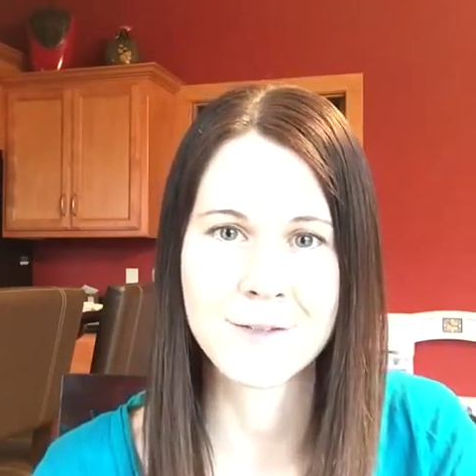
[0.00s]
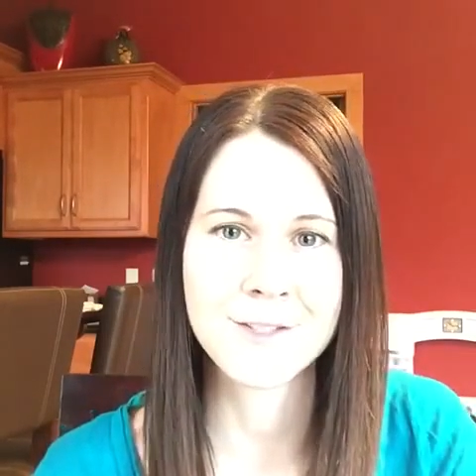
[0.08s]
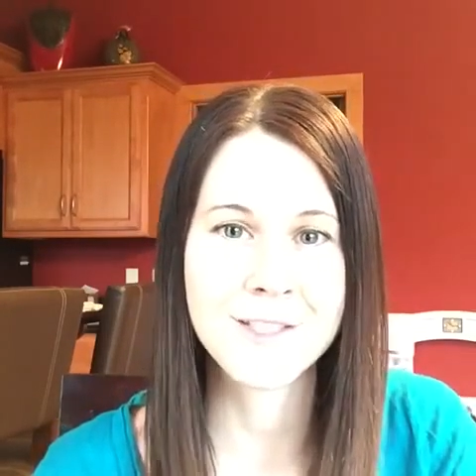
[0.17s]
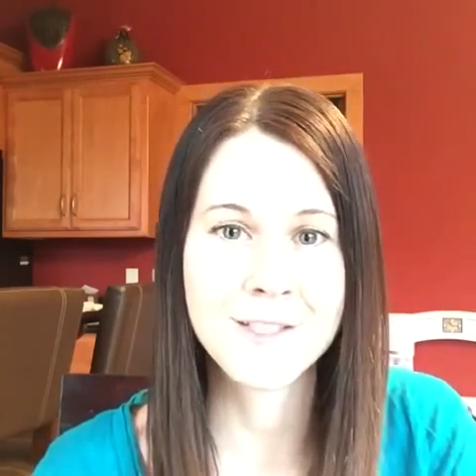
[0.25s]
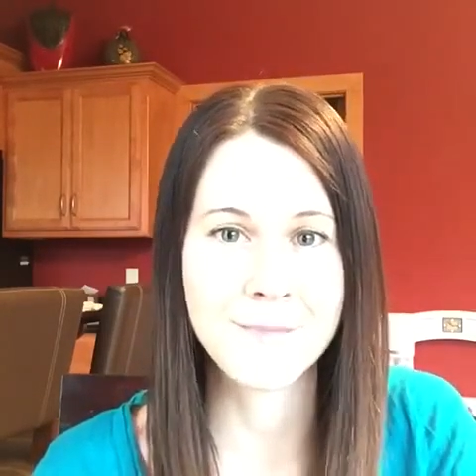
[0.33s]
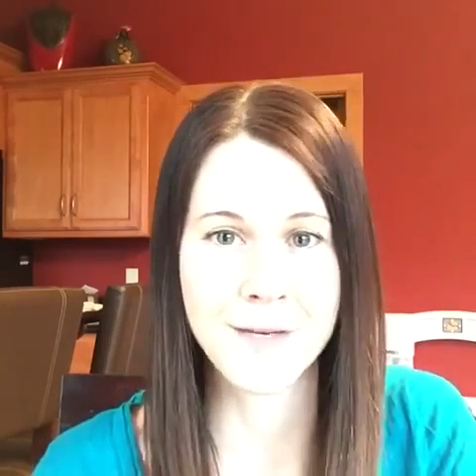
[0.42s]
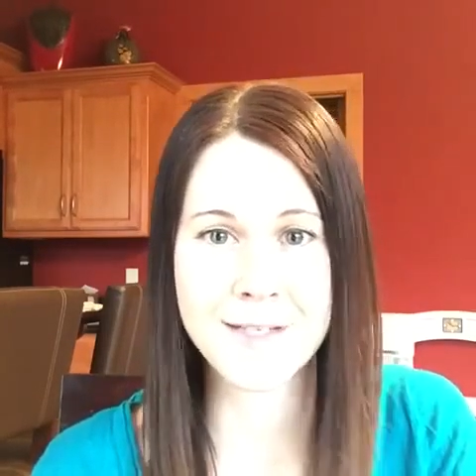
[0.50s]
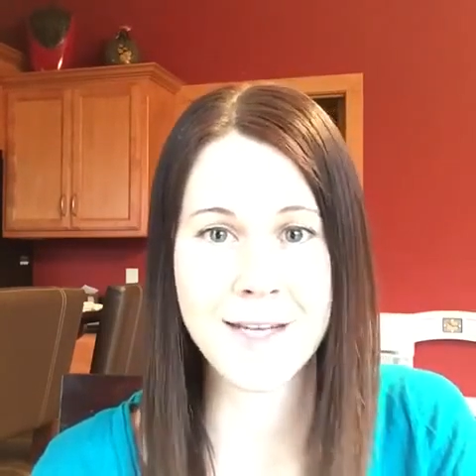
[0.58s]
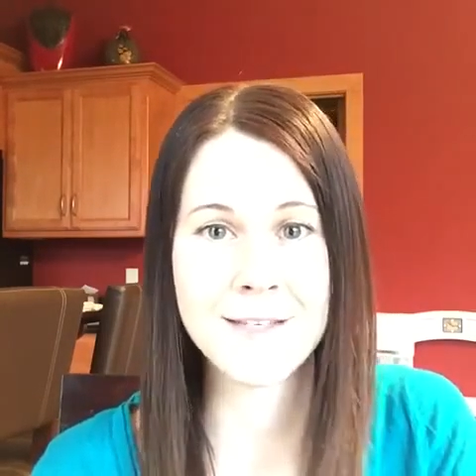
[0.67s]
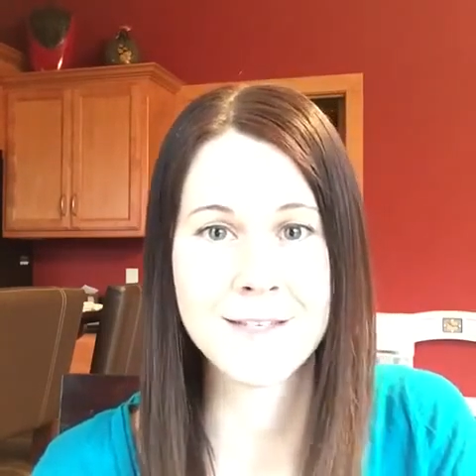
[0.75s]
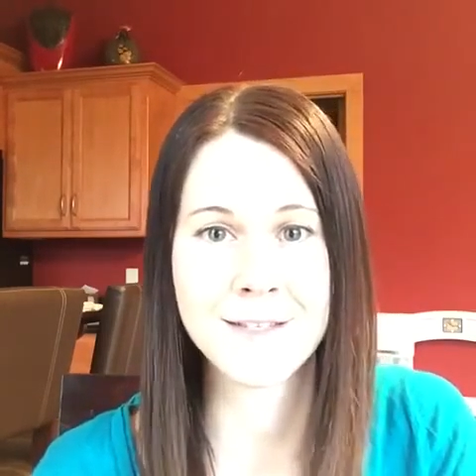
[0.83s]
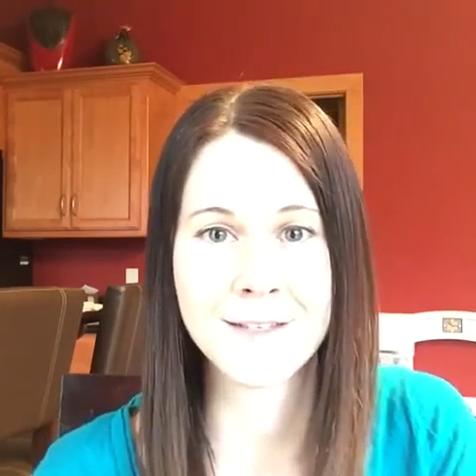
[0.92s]
So it
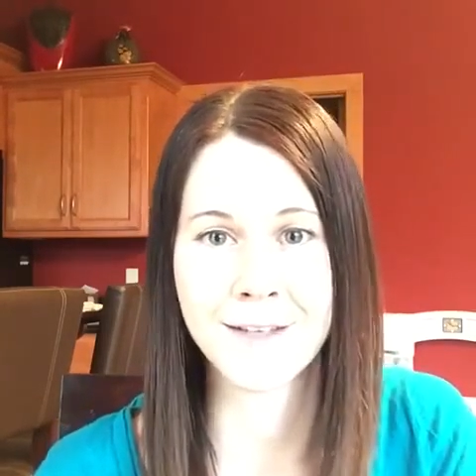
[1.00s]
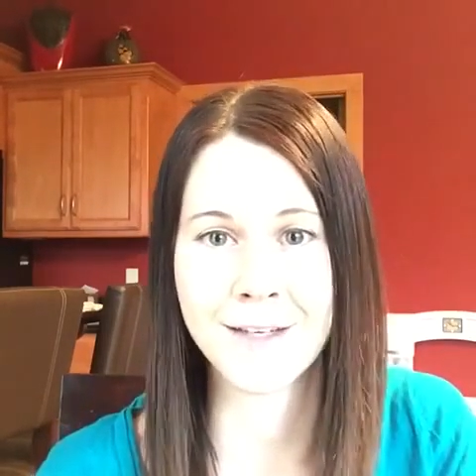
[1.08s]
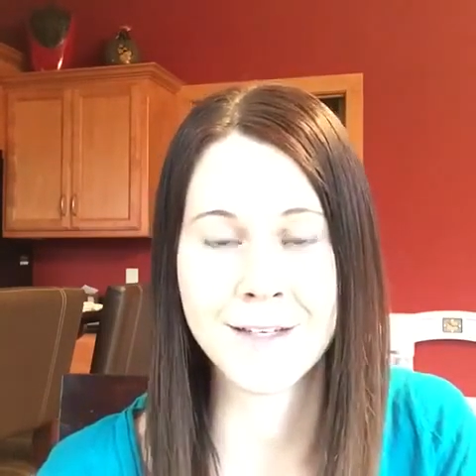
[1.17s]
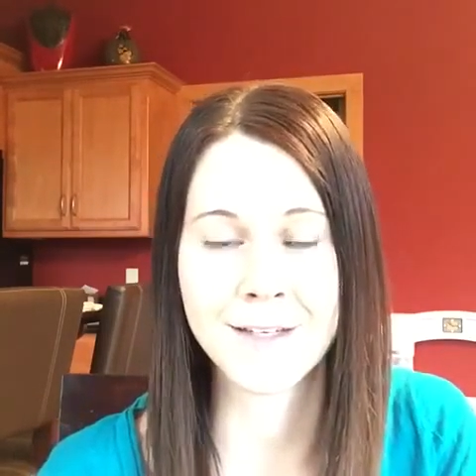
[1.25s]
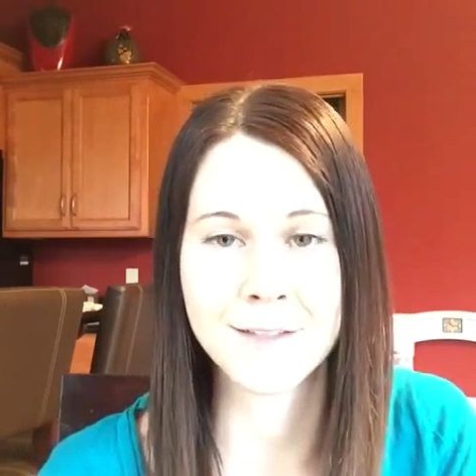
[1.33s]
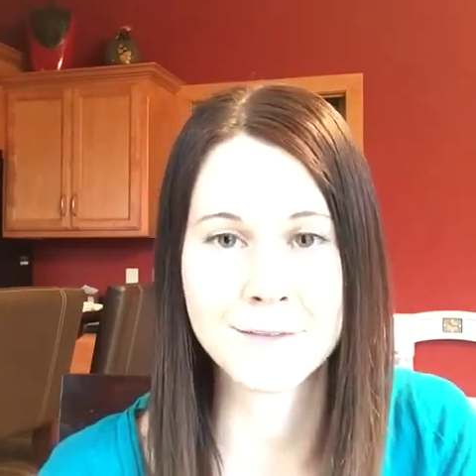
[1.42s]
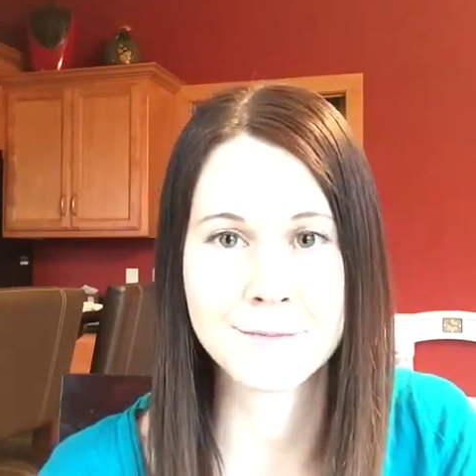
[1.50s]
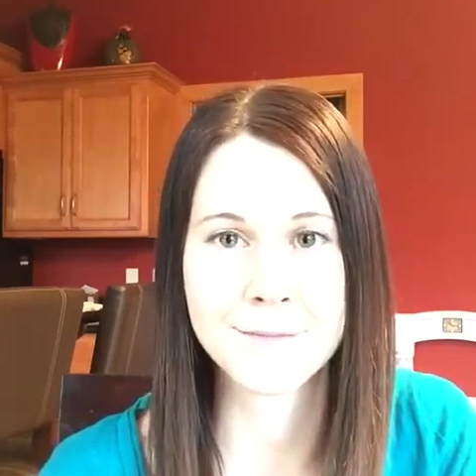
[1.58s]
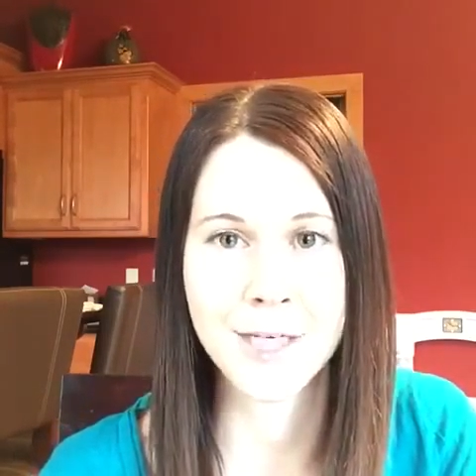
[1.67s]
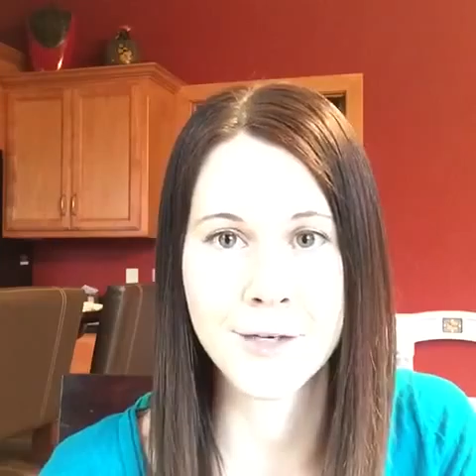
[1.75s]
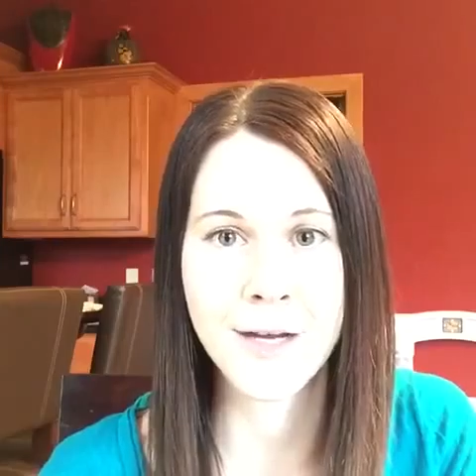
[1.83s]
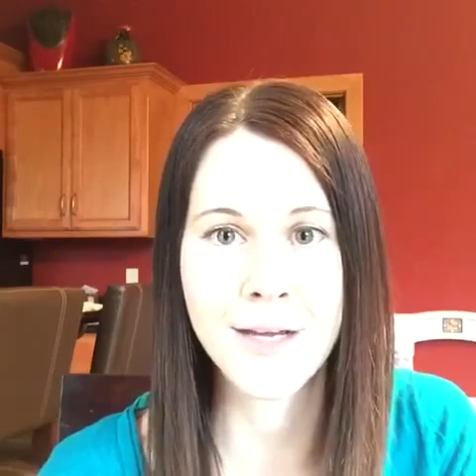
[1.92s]
tasted like
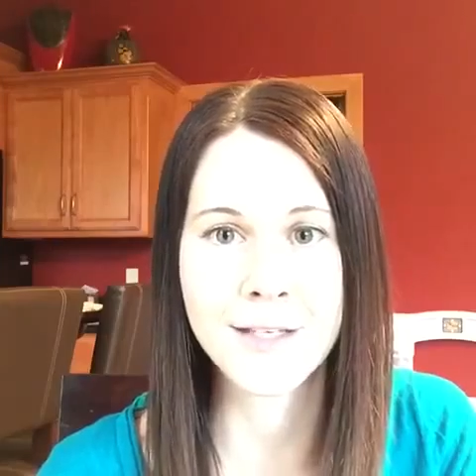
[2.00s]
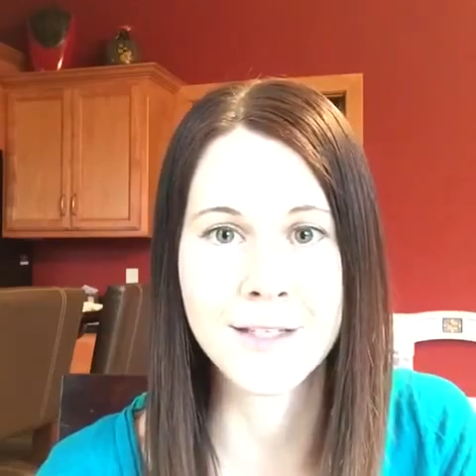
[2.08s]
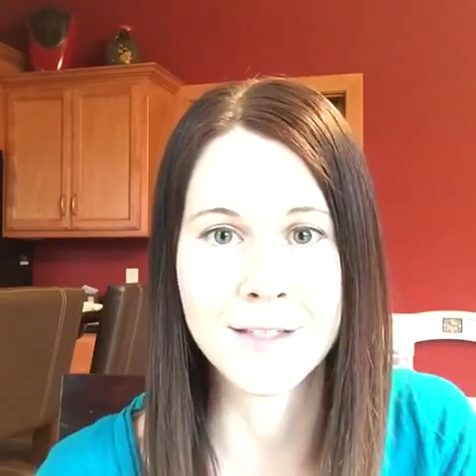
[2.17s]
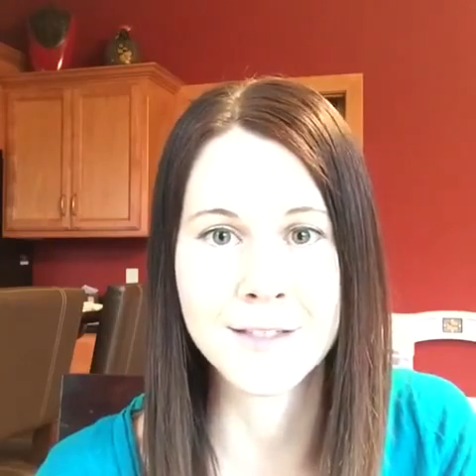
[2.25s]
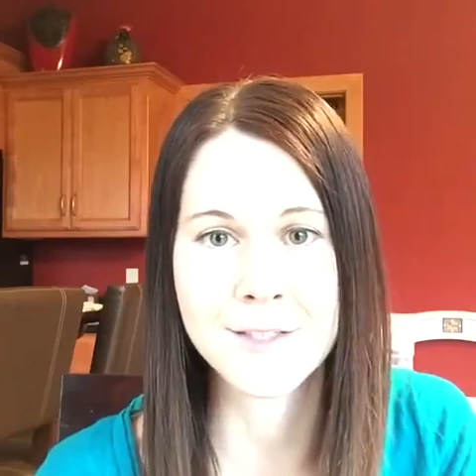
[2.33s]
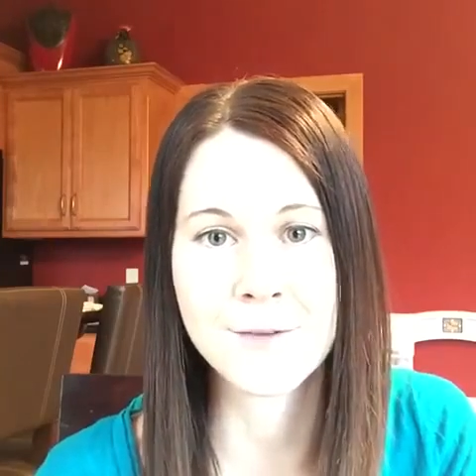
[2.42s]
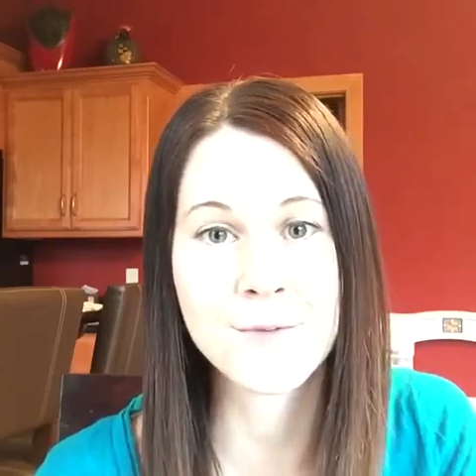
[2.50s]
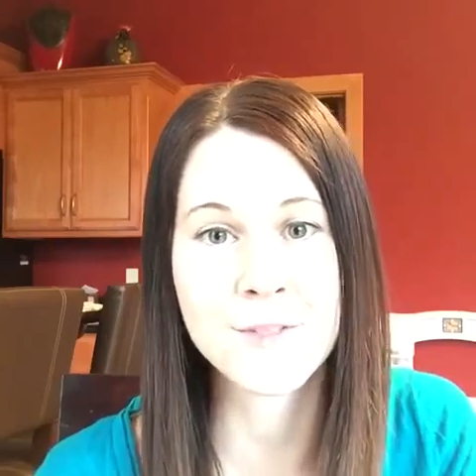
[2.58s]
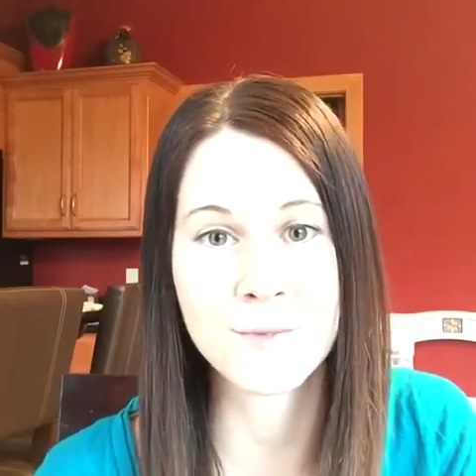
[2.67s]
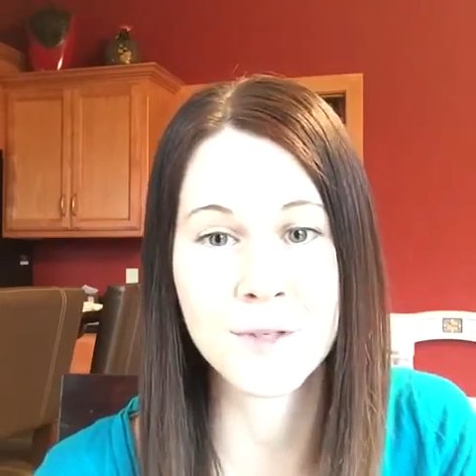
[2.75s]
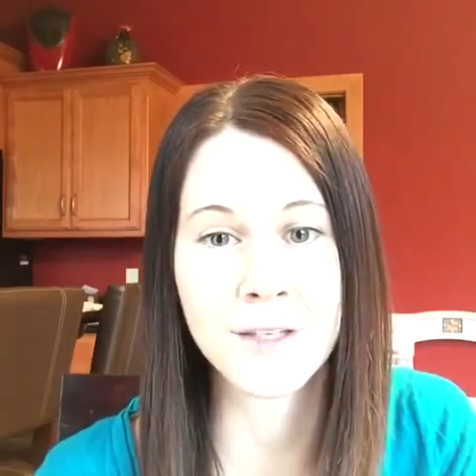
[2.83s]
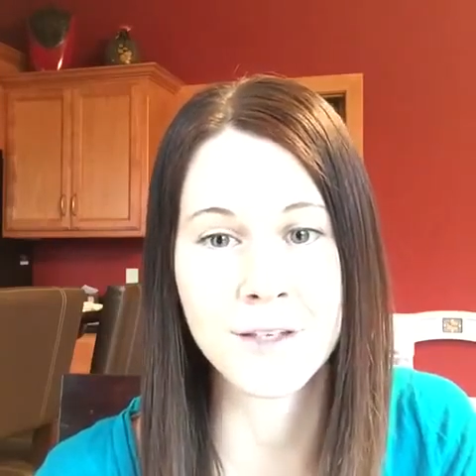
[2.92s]
teriyaki. So it
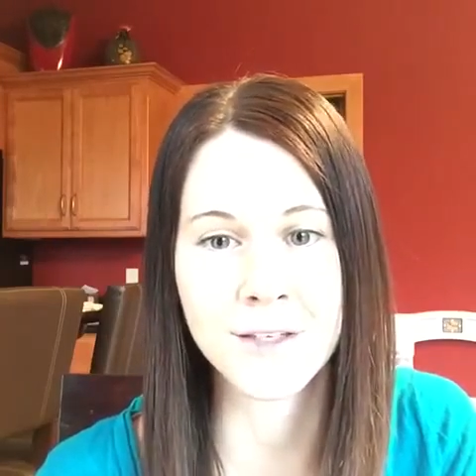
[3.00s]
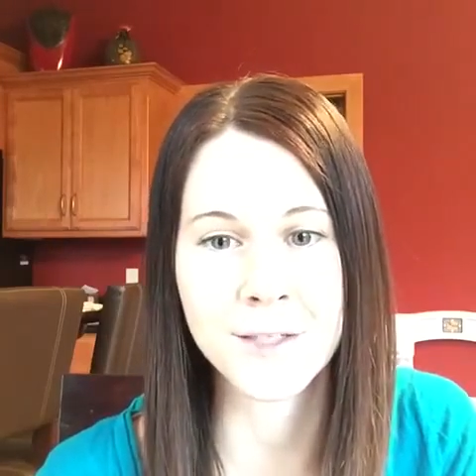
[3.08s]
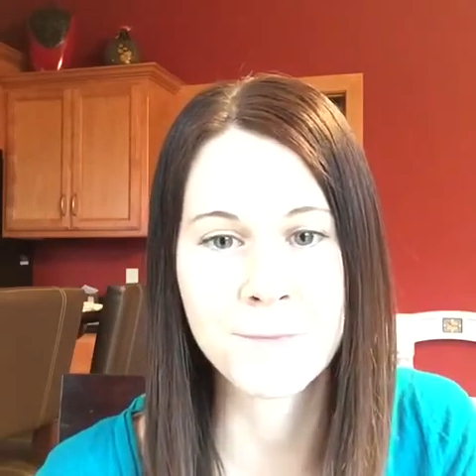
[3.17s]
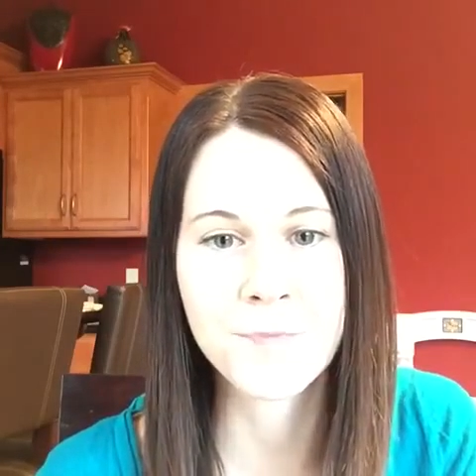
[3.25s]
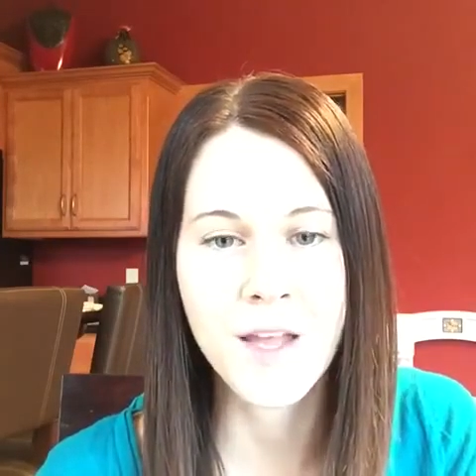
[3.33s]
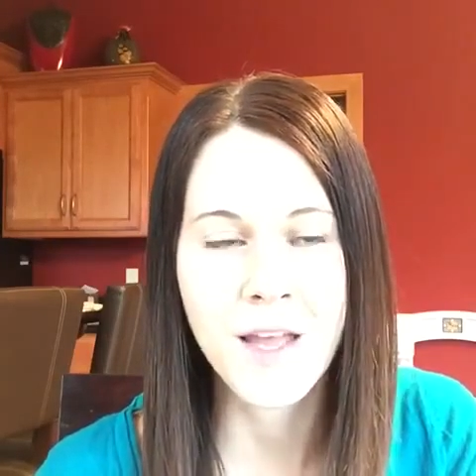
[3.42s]
was really good.